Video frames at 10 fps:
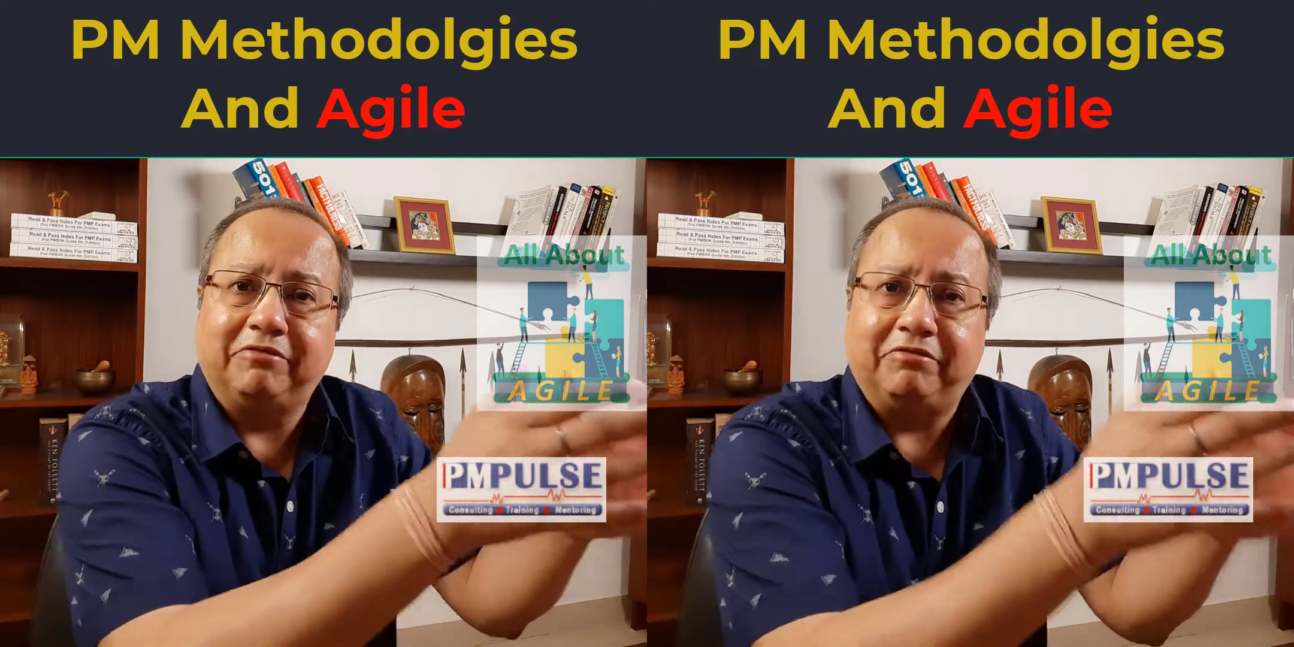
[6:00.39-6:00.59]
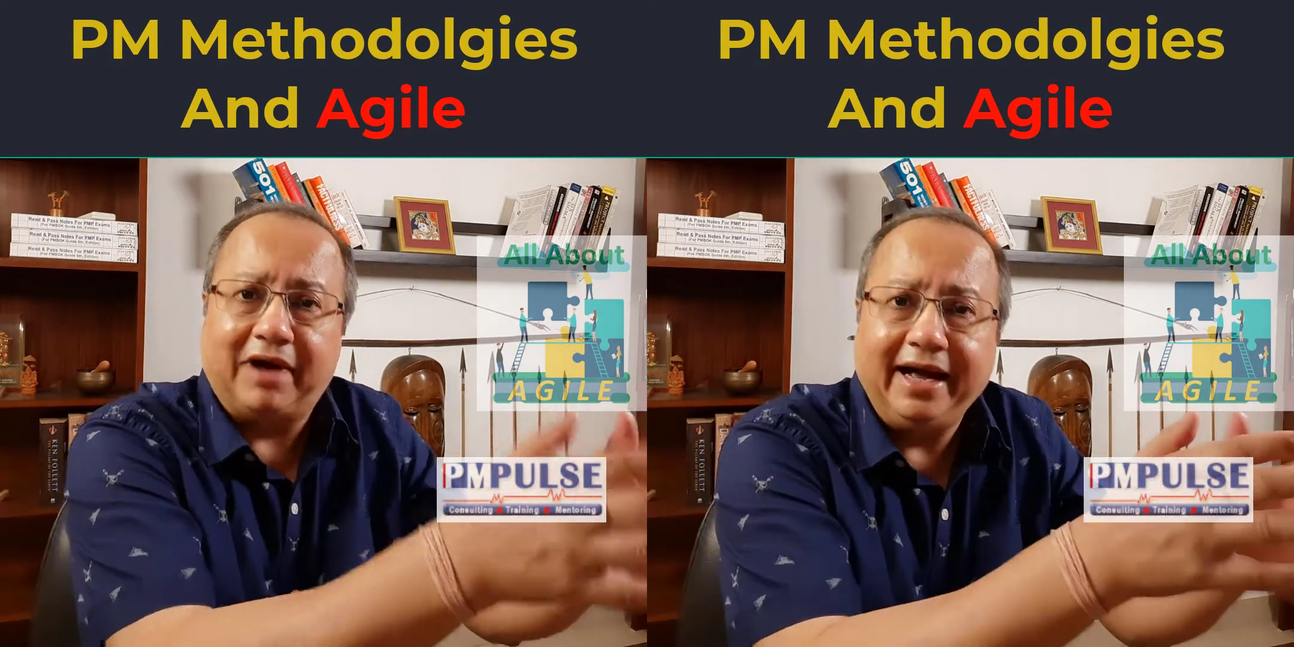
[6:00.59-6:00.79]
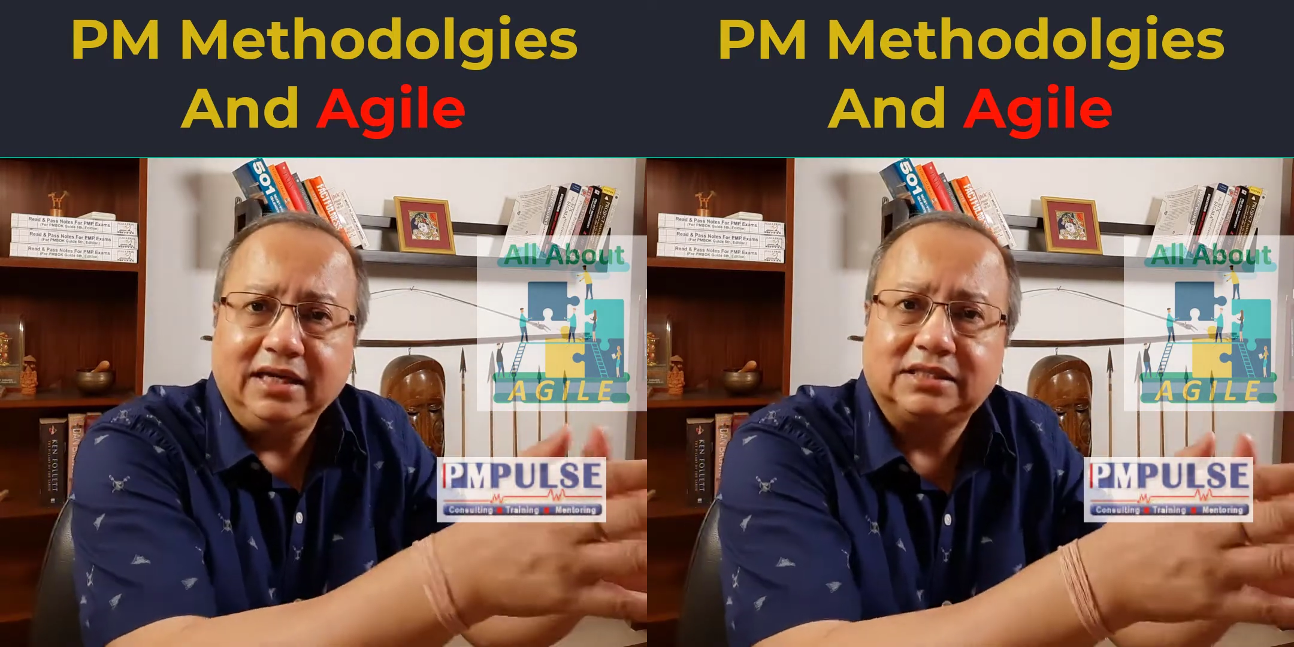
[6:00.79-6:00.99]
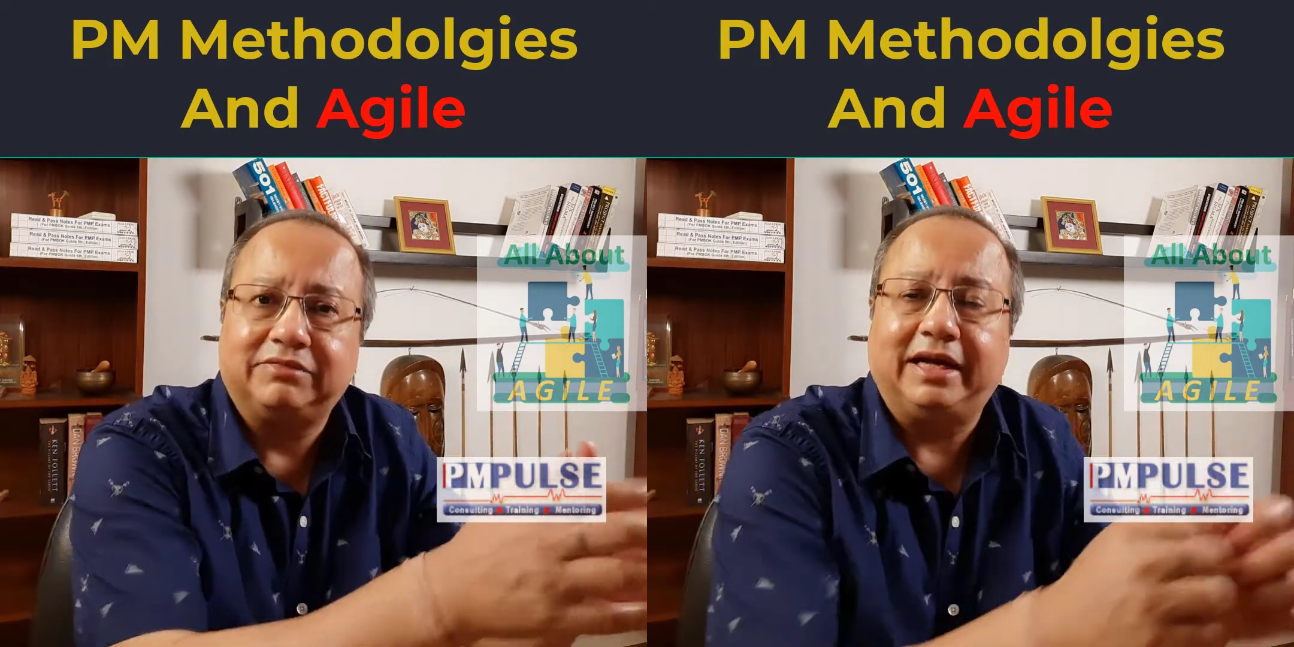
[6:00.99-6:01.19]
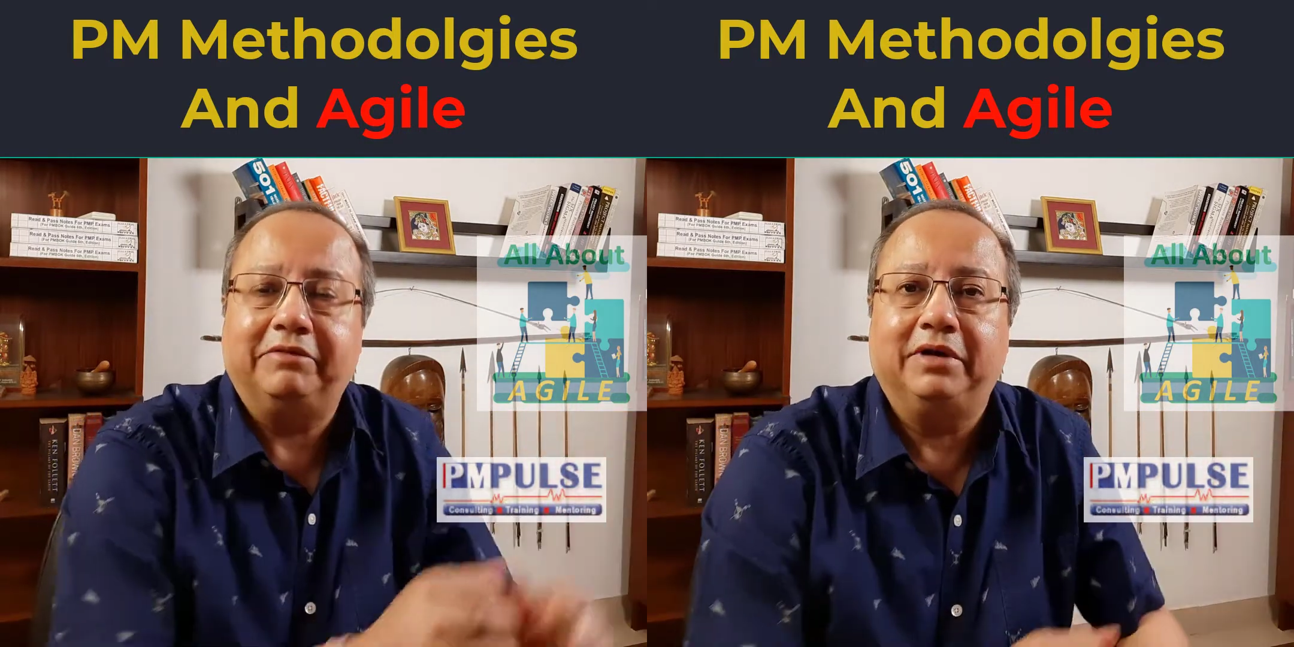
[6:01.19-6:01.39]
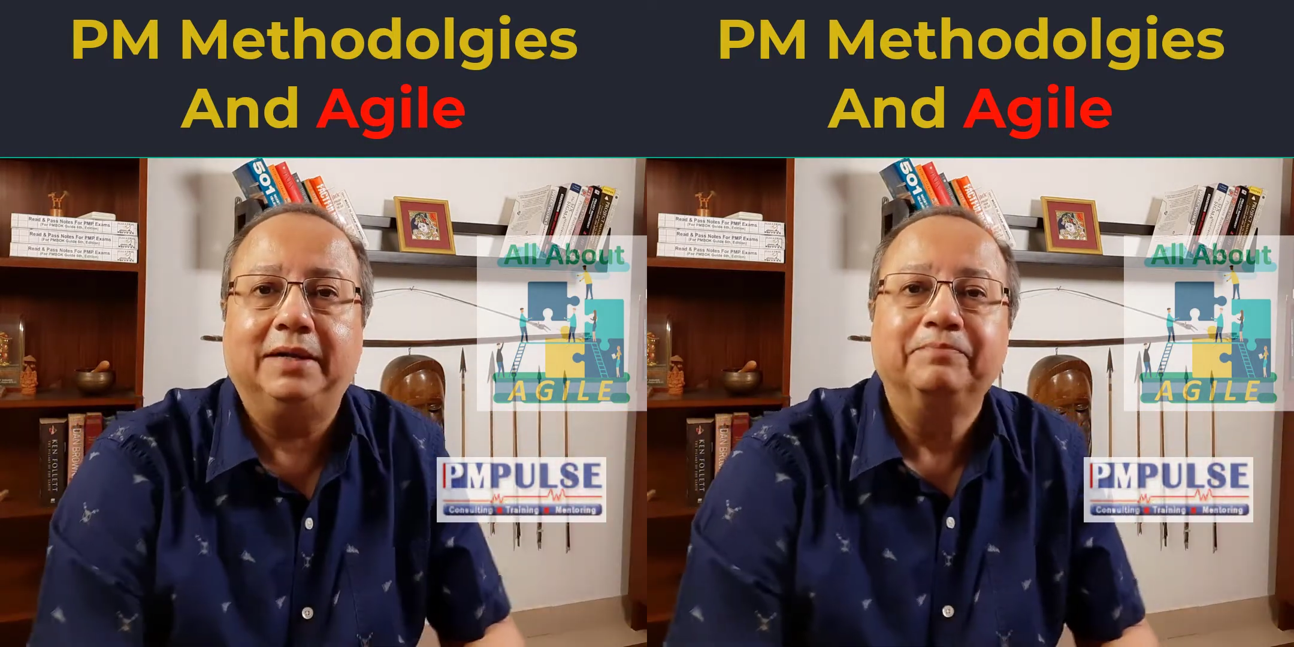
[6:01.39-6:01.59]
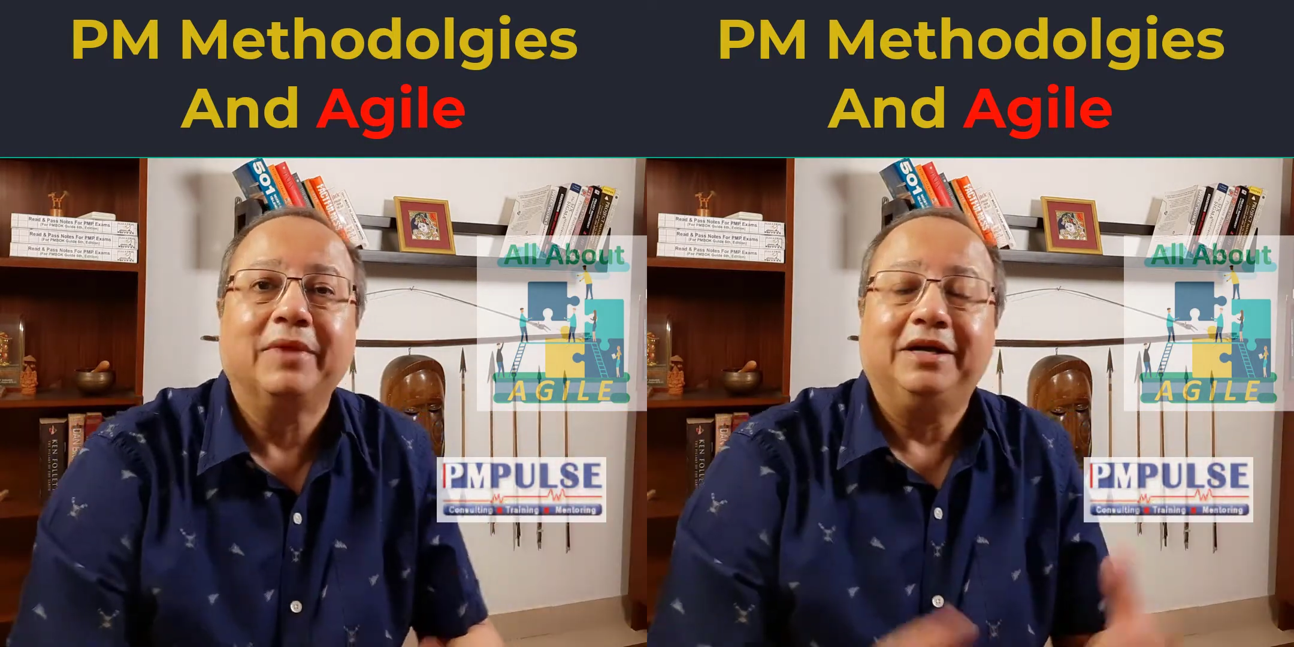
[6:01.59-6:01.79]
virus very well.